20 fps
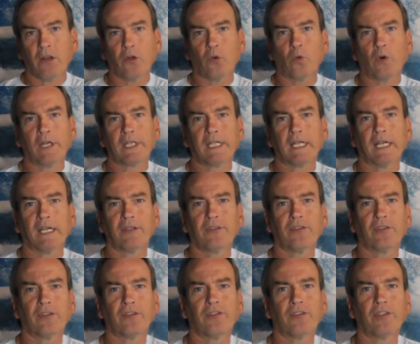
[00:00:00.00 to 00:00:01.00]
one guy
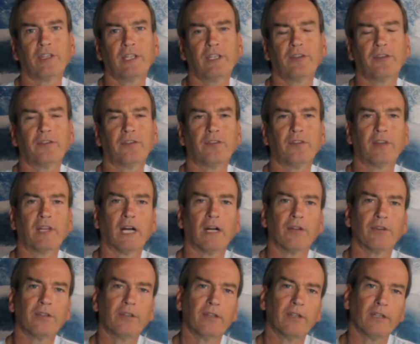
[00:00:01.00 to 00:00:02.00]
says that he's
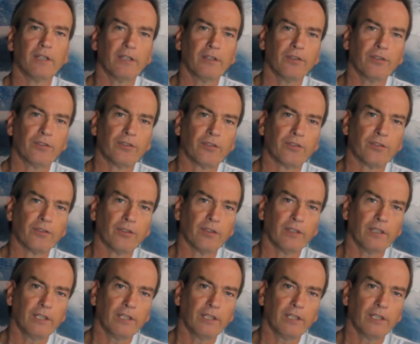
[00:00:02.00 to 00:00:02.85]
down there and he's